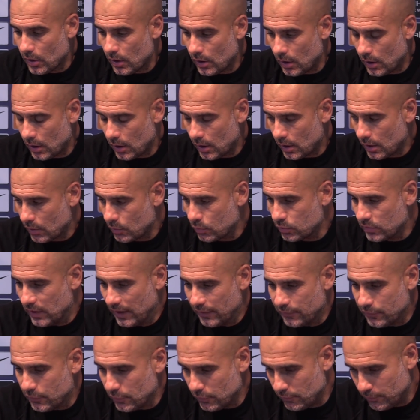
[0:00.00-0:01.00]
Uh, good
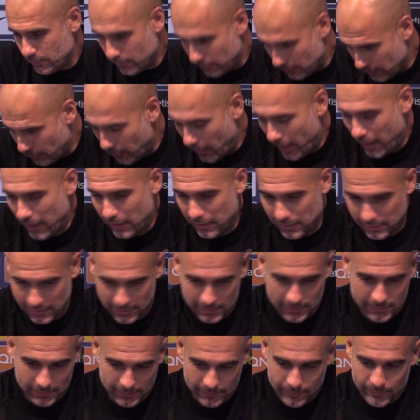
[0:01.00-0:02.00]
afternoon. Well,
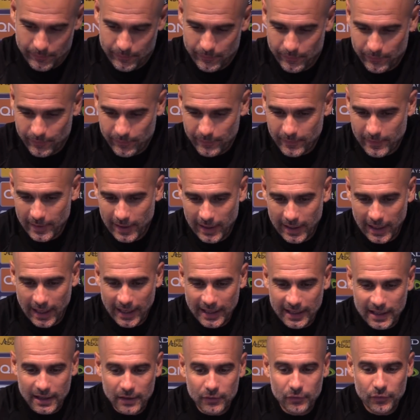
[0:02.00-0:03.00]
I,
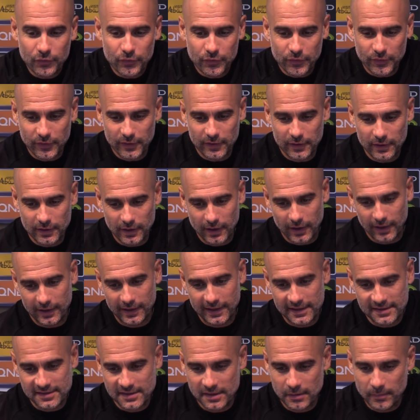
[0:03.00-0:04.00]
I give... Uh,
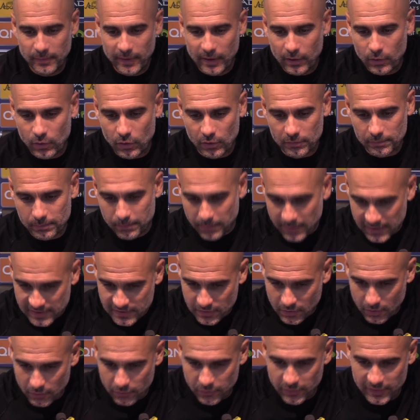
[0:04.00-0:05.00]
yesterday in my co press
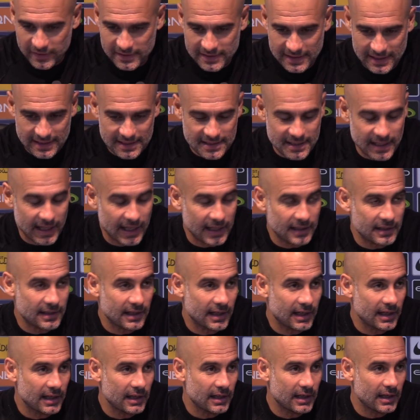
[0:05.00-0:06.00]
conference, I said
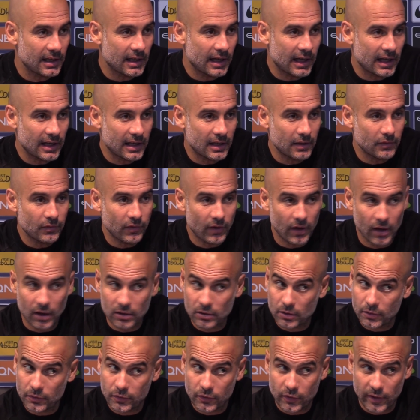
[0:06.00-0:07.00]
I, I give a
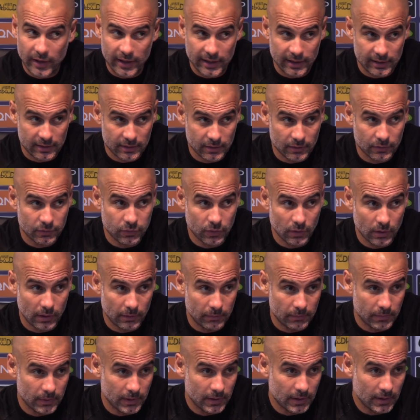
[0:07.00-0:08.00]
lot of credit to
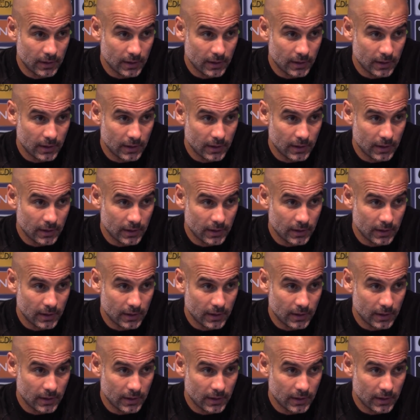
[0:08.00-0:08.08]
Fulham.